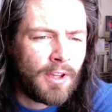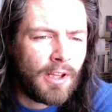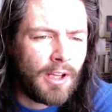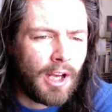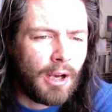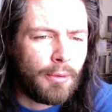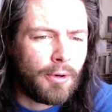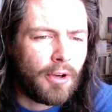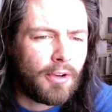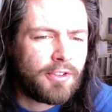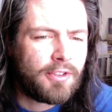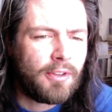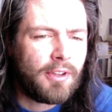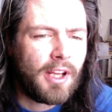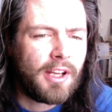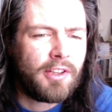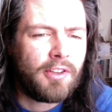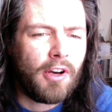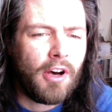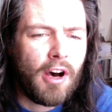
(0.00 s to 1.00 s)
I would also
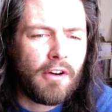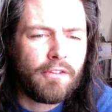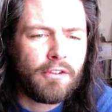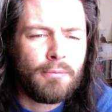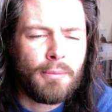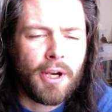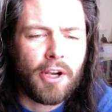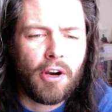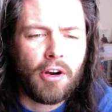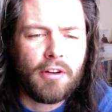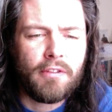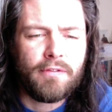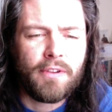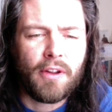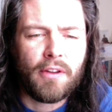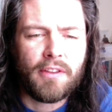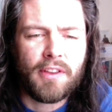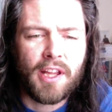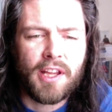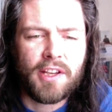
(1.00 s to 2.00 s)
like to offer my
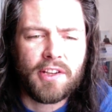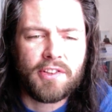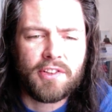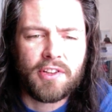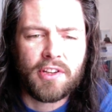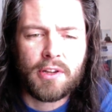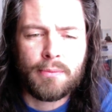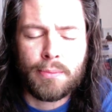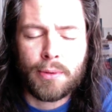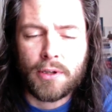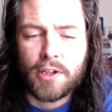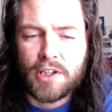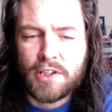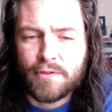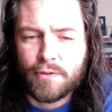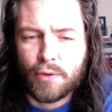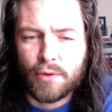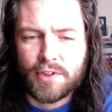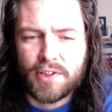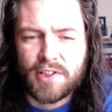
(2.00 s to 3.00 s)
heartfelt thanks to the police
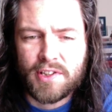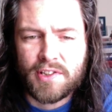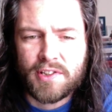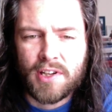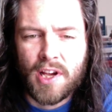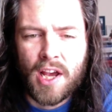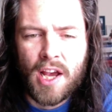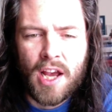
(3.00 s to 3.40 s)
forces,